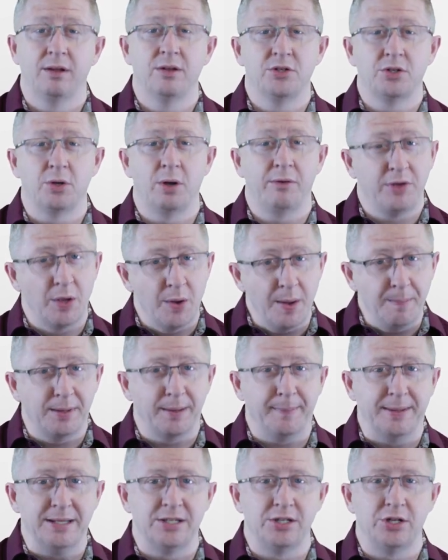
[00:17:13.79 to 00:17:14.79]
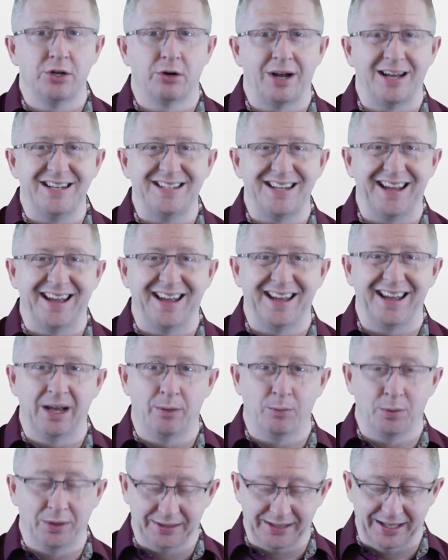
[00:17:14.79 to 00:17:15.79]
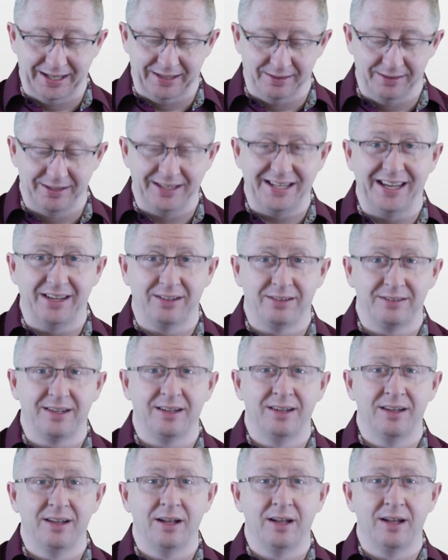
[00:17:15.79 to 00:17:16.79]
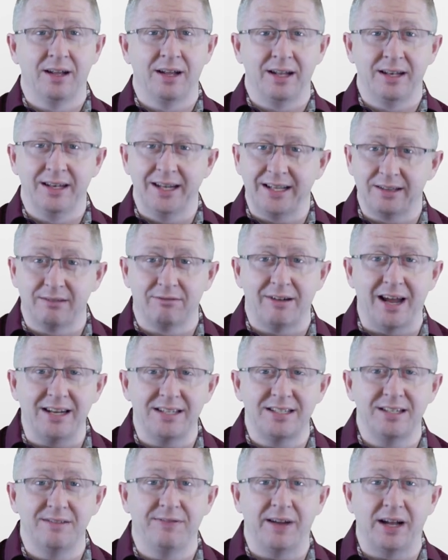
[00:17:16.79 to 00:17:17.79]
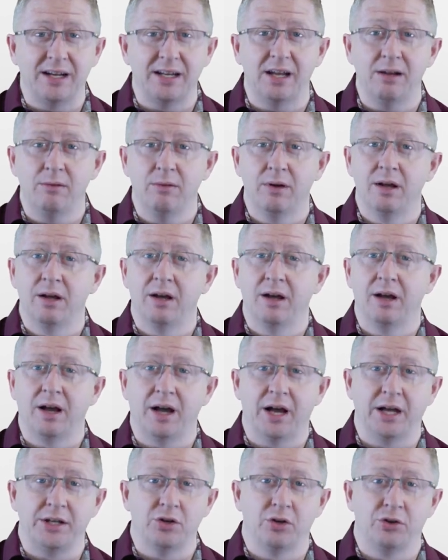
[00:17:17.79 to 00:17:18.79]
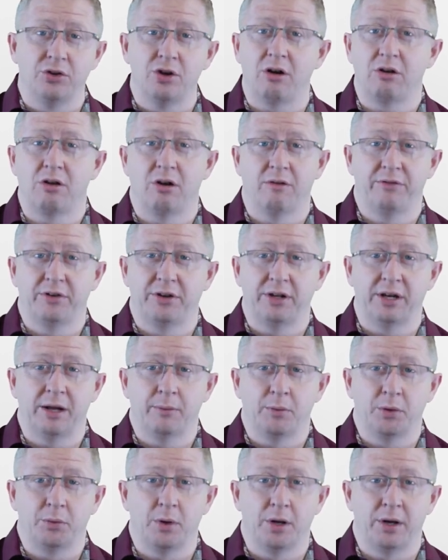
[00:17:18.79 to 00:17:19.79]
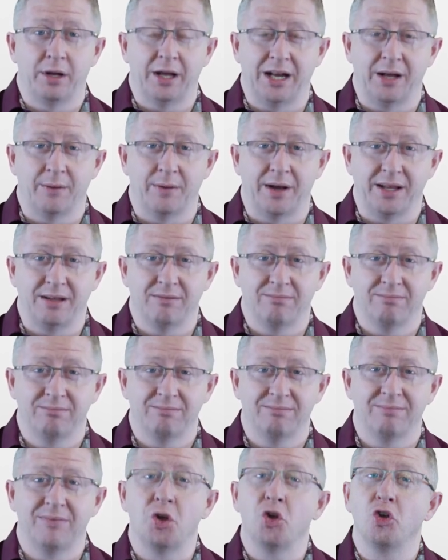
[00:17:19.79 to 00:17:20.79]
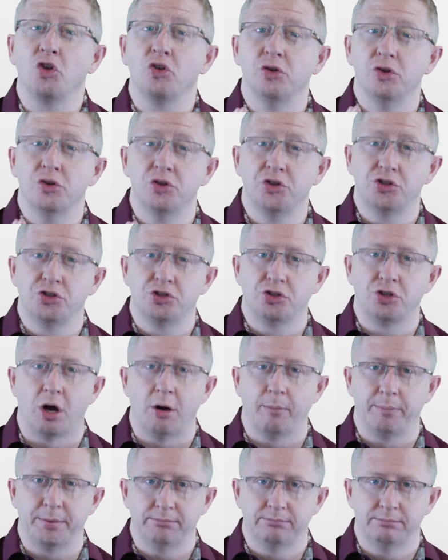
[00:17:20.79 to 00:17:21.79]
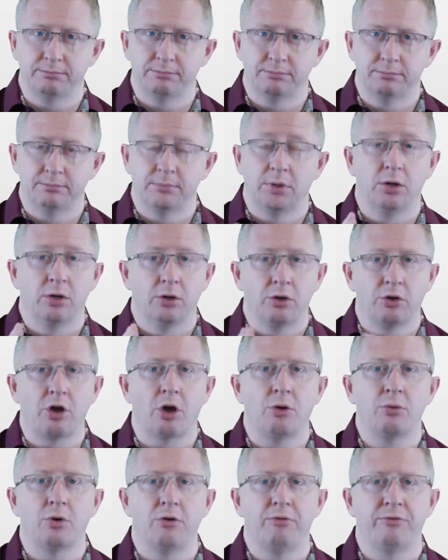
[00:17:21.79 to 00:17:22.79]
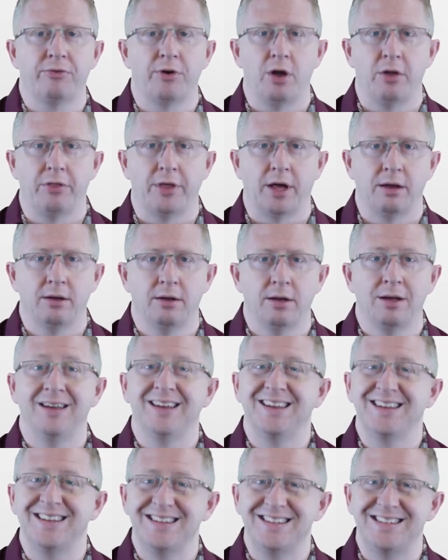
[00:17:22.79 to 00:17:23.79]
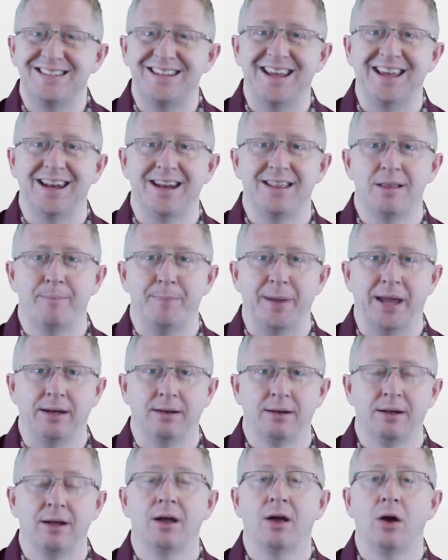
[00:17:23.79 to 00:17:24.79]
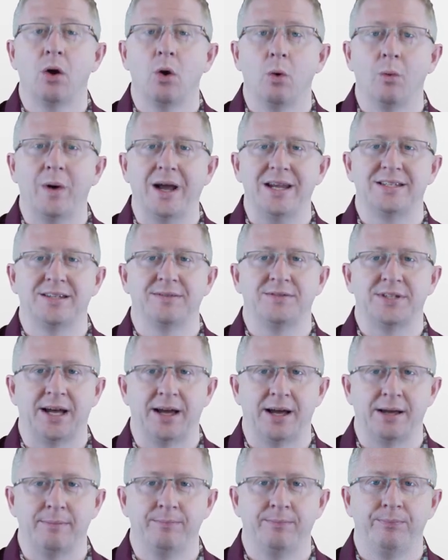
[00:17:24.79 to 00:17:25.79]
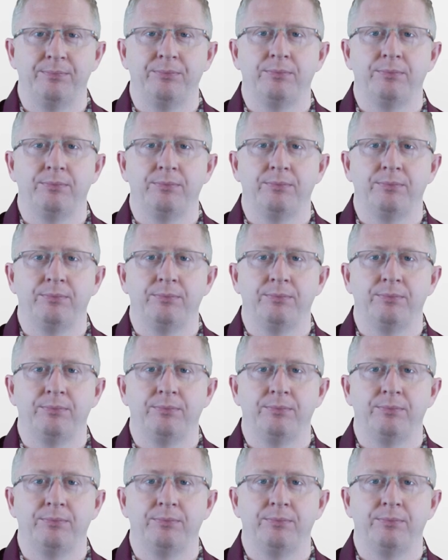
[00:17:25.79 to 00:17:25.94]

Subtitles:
So if you implemented your idea, it would yield little relative value and you're not confident it would work anyway. Stop. Go no further. Stick it in the bin. Waste of time.